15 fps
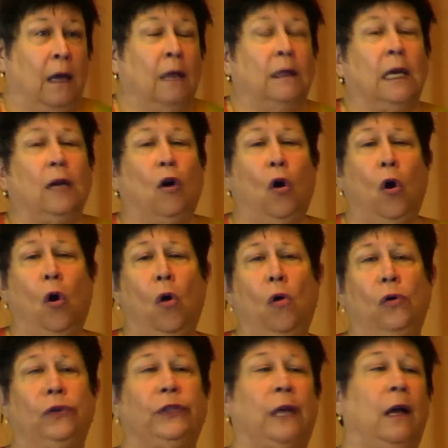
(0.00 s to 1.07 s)
that
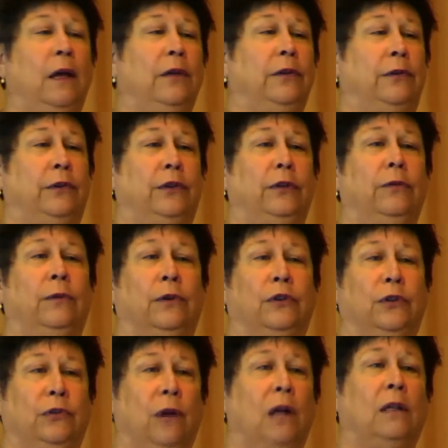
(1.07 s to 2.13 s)
holds others who are
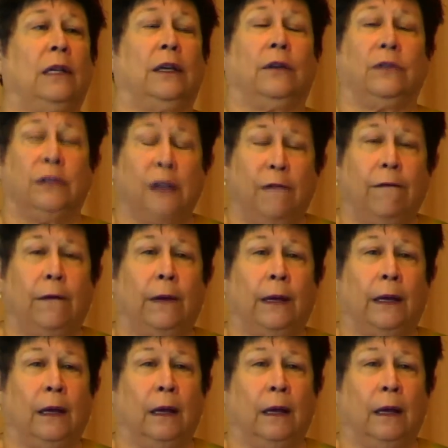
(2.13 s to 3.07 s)
struggling or suffering.